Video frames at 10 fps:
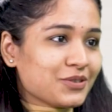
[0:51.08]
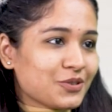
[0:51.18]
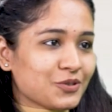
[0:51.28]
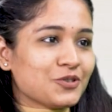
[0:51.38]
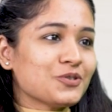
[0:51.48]

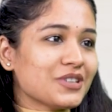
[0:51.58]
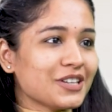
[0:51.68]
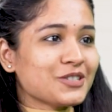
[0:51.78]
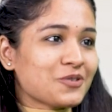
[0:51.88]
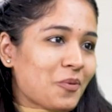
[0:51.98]
So
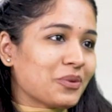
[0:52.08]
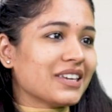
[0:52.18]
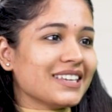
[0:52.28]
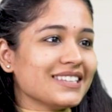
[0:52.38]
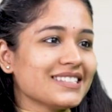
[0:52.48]
today's
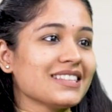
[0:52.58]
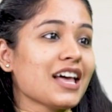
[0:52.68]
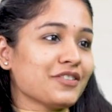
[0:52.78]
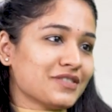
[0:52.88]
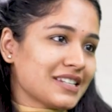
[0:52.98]
topic is
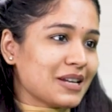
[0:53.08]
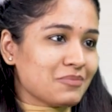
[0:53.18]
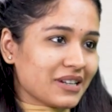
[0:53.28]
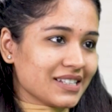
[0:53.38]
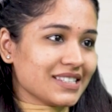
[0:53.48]
lifestyle
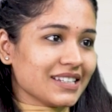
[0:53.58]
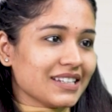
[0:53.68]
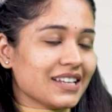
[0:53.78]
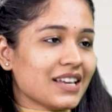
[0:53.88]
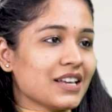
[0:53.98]
medicine.
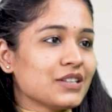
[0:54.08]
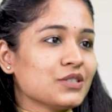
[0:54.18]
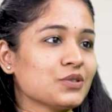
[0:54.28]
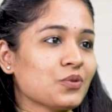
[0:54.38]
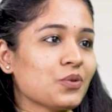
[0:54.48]

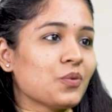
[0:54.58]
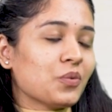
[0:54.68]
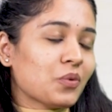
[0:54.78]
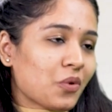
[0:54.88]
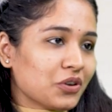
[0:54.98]
So
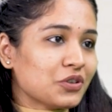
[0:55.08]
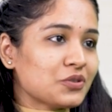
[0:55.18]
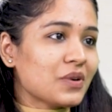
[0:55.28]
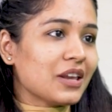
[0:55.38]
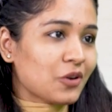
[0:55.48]
we want you
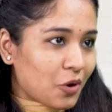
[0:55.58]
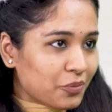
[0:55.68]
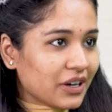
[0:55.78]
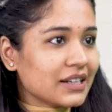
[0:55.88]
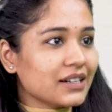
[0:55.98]
to
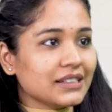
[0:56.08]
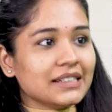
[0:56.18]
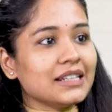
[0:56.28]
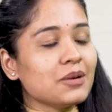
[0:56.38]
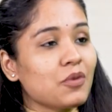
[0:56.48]
elaborate a
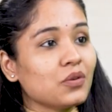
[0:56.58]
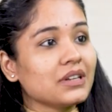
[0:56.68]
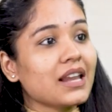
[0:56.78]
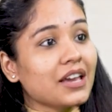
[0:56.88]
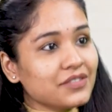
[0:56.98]
little about
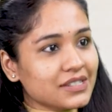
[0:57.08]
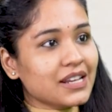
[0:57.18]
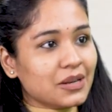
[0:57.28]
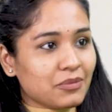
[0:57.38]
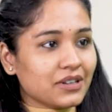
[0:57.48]

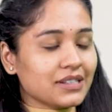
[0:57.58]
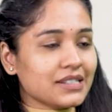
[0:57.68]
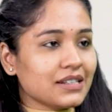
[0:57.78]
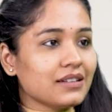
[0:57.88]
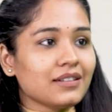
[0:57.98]
lifestyle
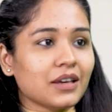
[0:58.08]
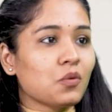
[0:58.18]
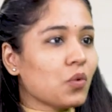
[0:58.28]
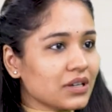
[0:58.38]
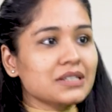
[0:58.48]
medicine,
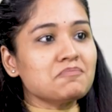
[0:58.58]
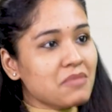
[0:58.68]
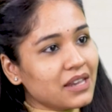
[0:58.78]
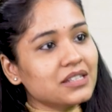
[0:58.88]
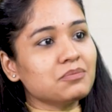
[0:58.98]
like what is
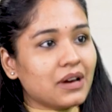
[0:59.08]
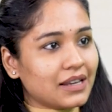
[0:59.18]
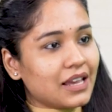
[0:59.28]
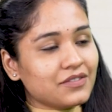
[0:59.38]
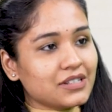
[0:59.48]
meant by
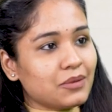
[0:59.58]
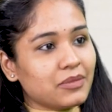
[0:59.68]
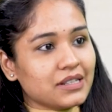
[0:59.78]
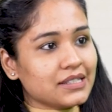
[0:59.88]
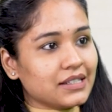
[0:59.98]
lifestyle
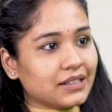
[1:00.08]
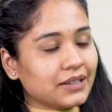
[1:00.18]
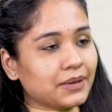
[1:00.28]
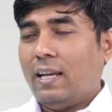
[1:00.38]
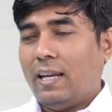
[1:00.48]
medicine?
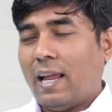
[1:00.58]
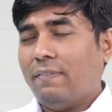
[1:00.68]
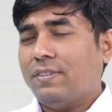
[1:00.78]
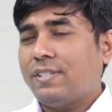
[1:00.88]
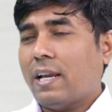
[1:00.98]

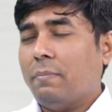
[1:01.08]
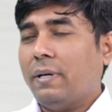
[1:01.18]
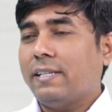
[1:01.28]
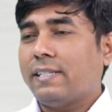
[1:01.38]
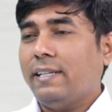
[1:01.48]
Lifestyle
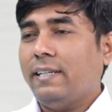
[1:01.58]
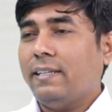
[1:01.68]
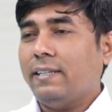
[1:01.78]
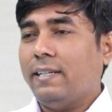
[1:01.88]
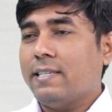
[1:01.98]

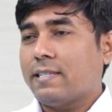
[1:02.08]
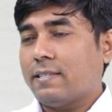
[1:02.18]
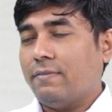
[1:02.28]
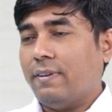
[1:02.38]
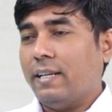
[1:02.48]
medicine
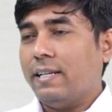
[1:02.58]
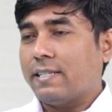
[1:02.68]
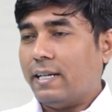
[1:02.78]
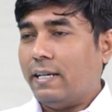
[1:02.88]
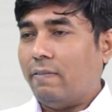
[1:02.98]
is very
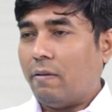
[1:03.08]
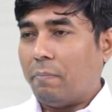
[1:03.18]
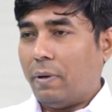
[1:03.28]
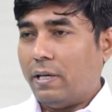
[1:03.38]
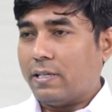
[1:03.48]
recent
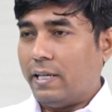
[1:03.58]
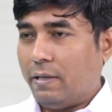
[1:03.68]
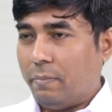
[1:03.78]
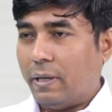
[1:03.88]
development in